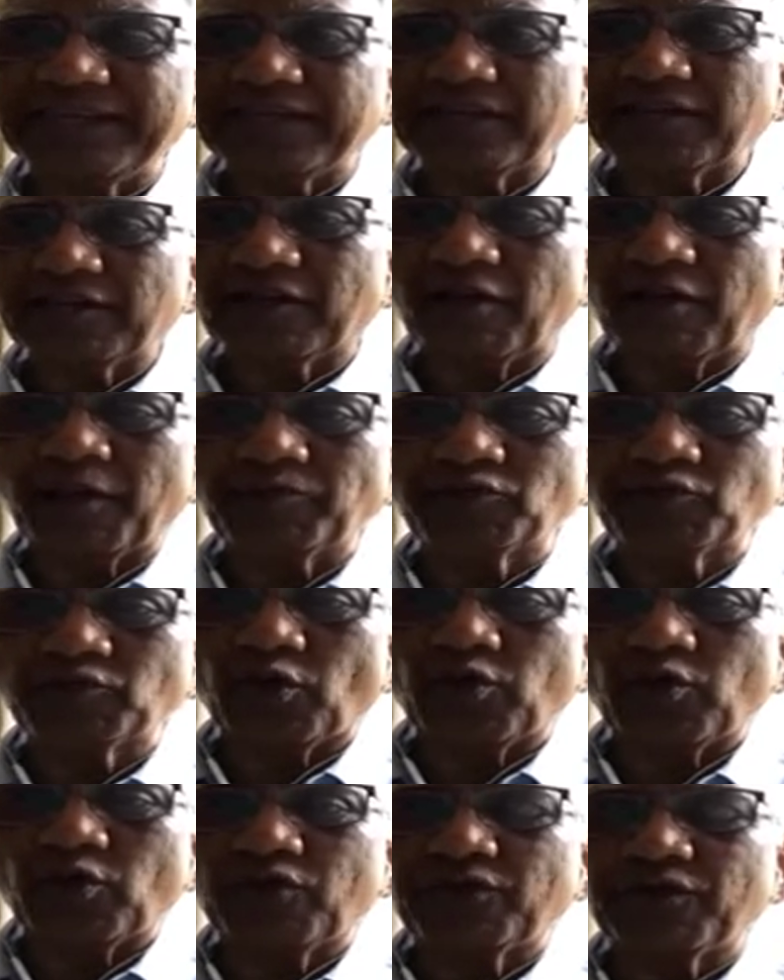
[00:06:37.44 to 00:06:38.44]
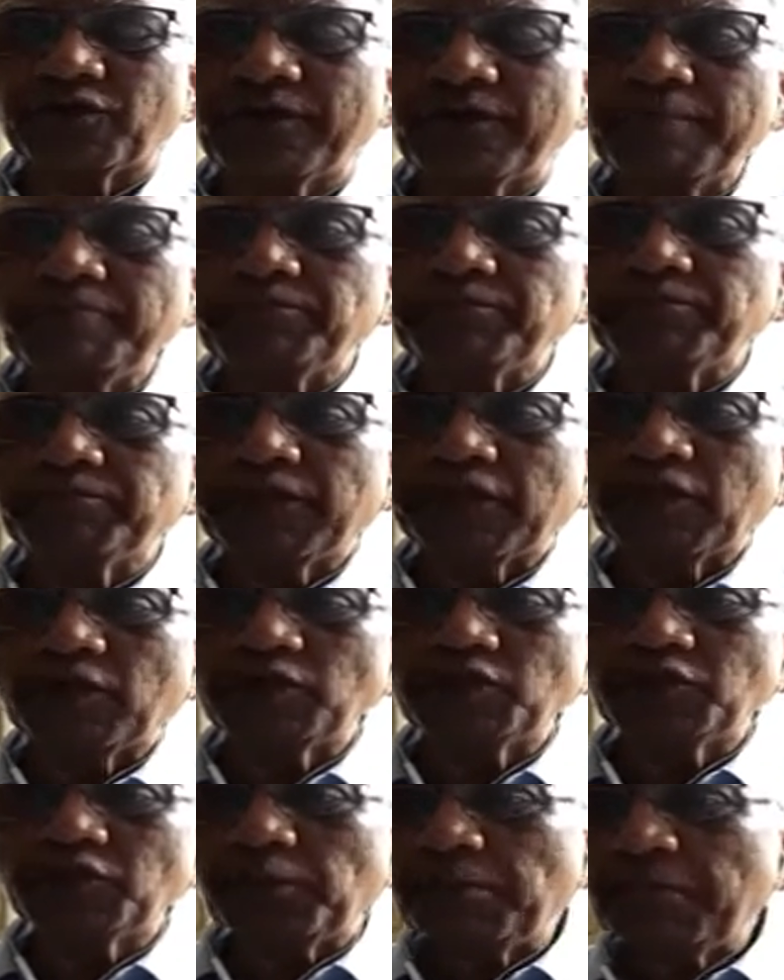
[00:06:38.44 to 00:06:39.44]
and crumbs all over,
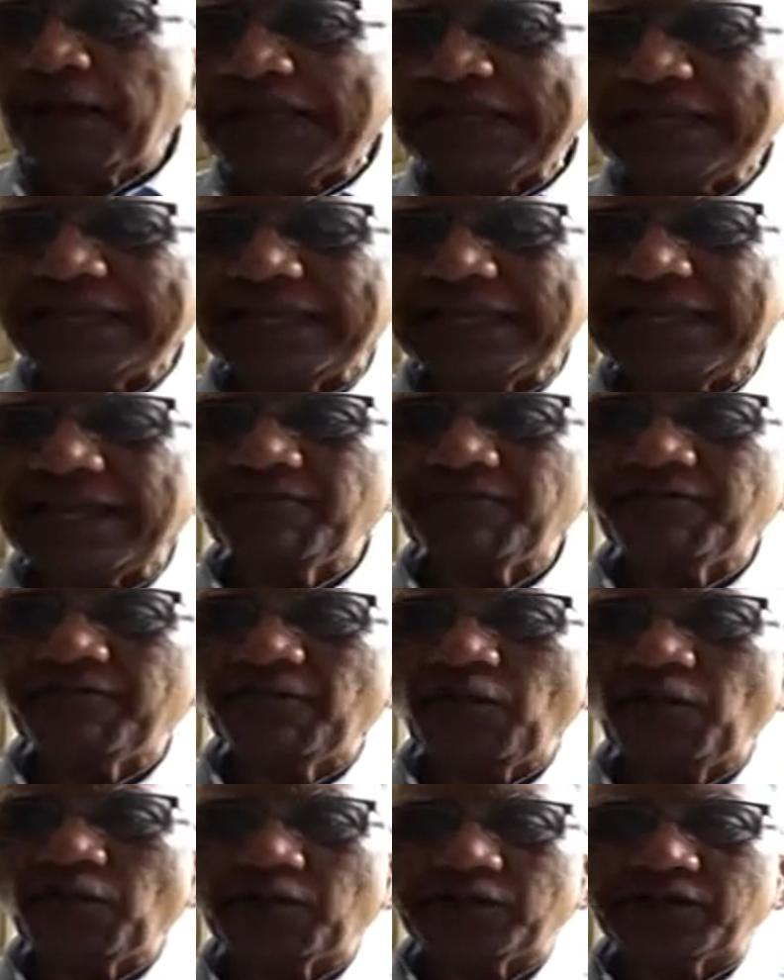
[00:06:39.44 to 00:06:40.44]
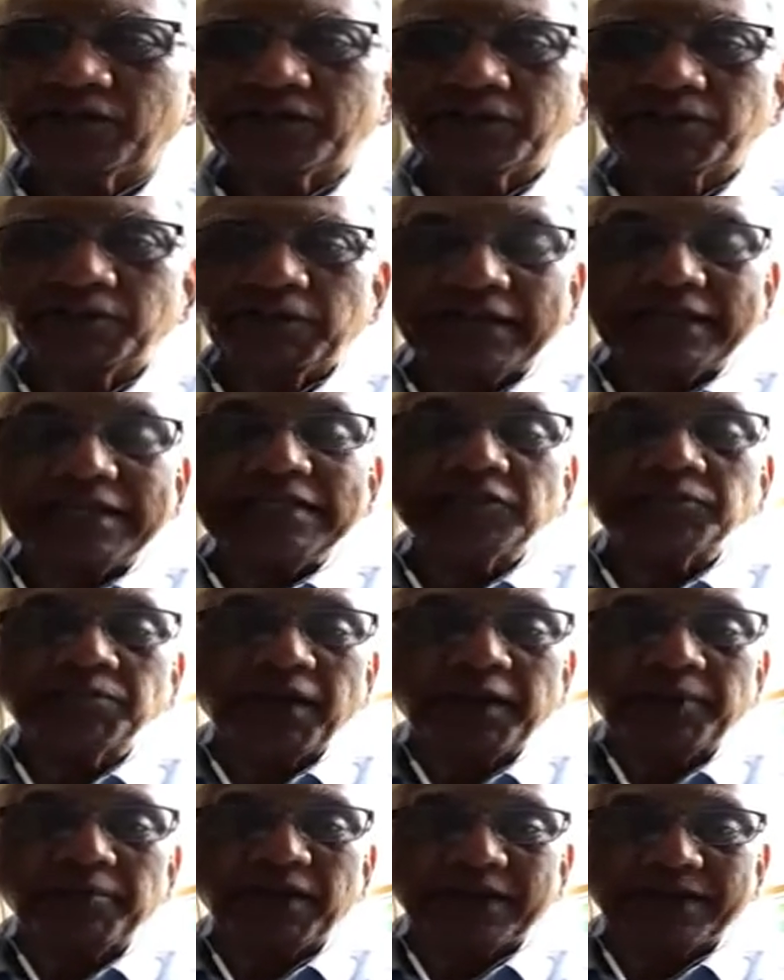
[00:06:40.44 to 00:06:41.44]
because your mind can't focus. At least
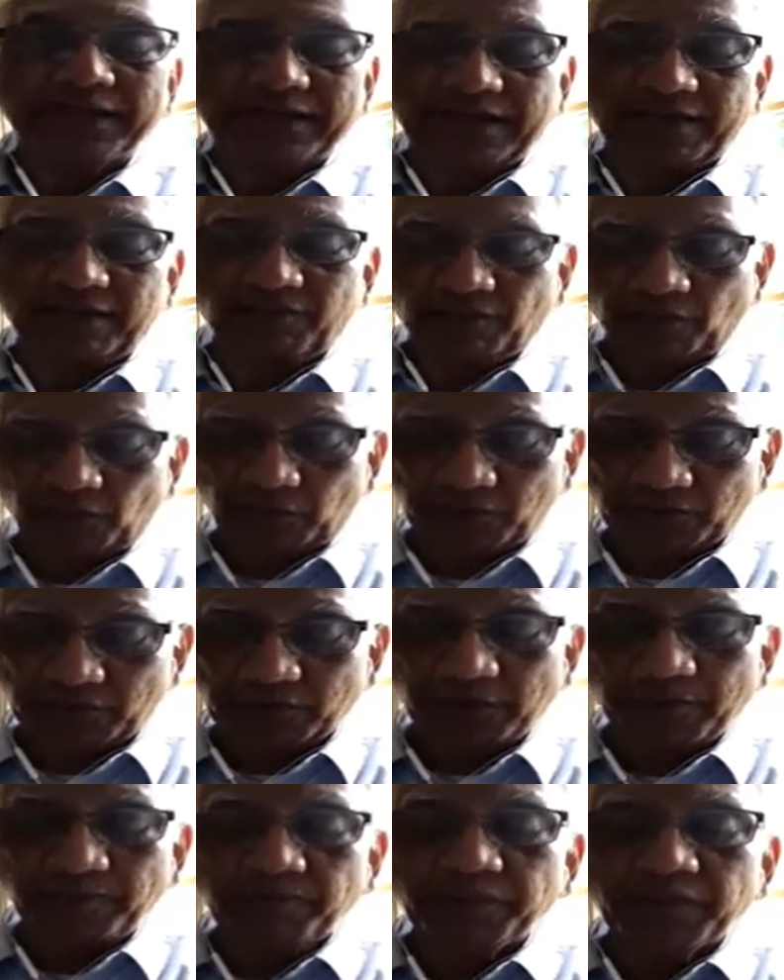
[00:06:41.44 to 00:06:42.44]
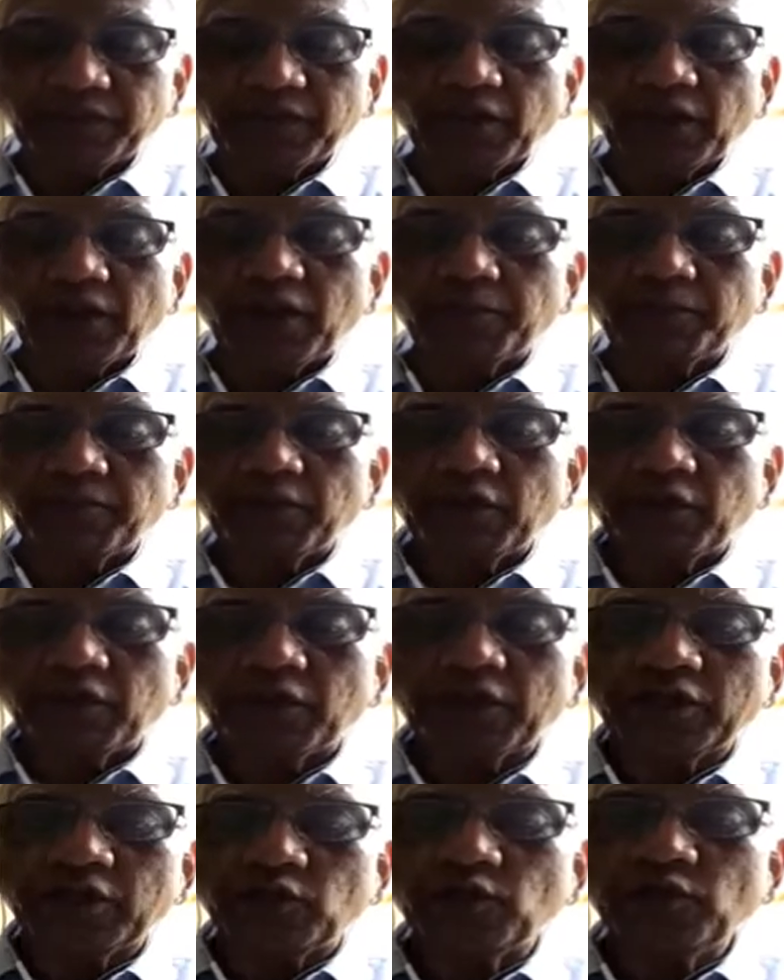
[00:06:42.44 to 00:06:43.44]
my mind can't focus.
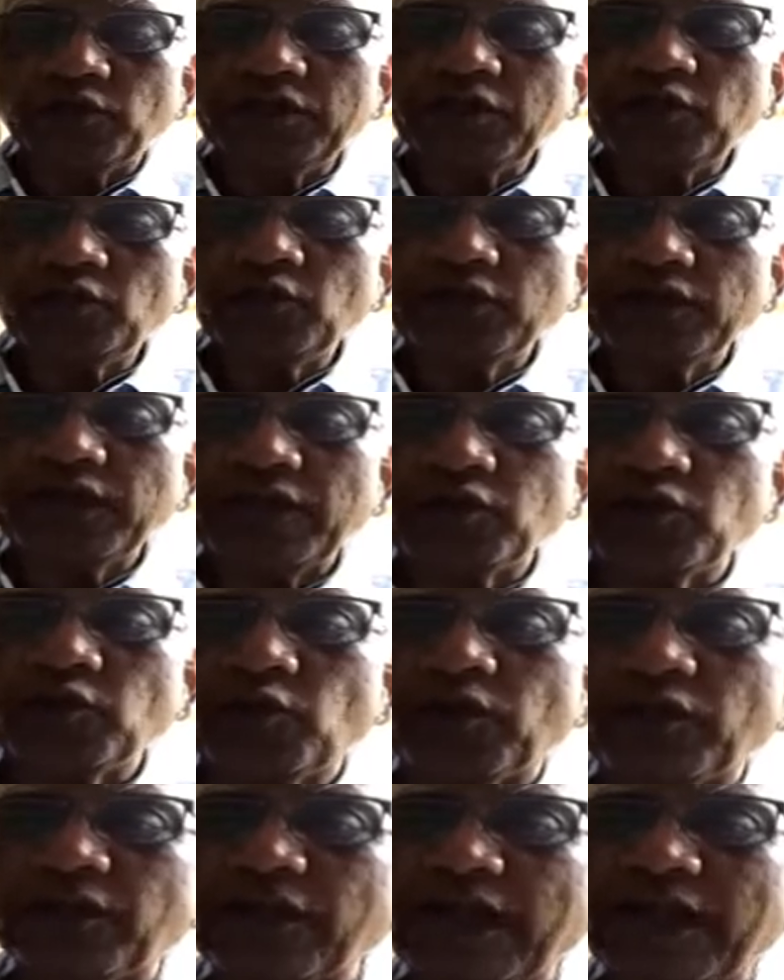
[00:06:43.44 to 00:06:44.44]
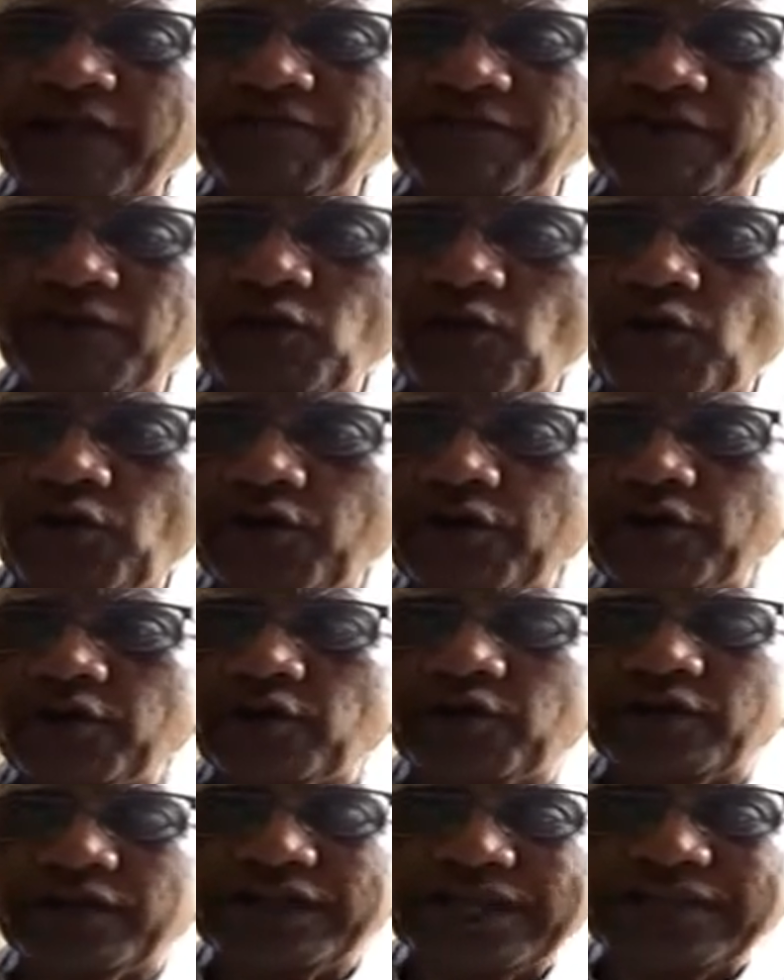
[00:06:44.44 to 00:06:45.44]
You need to get your life in order,
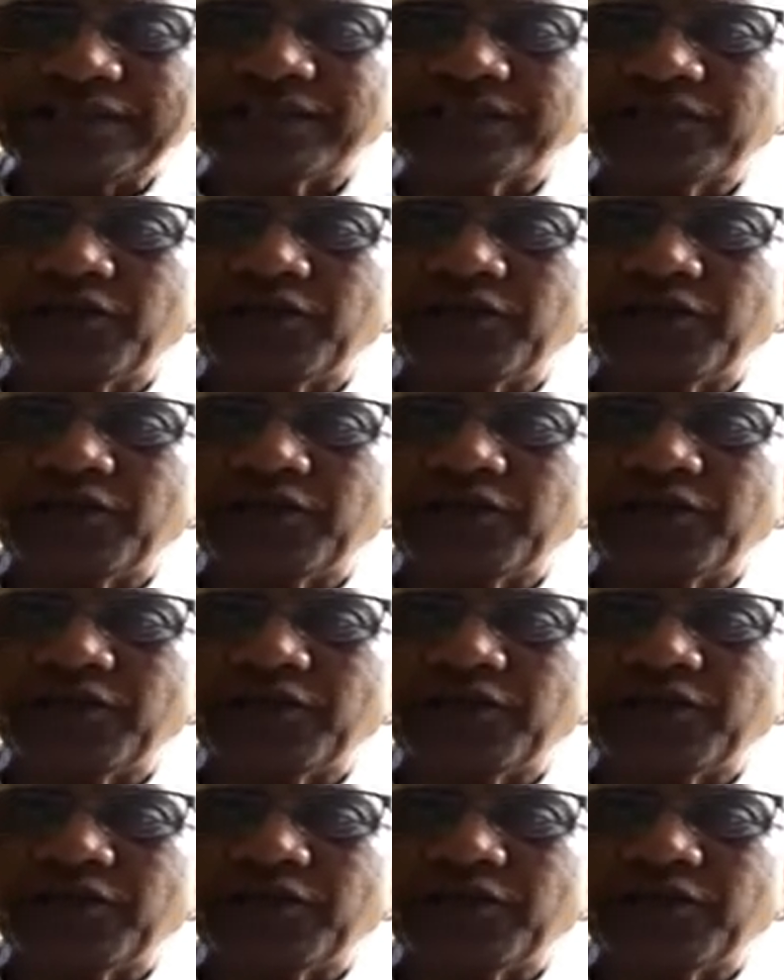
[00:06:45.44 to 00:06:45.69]
your desk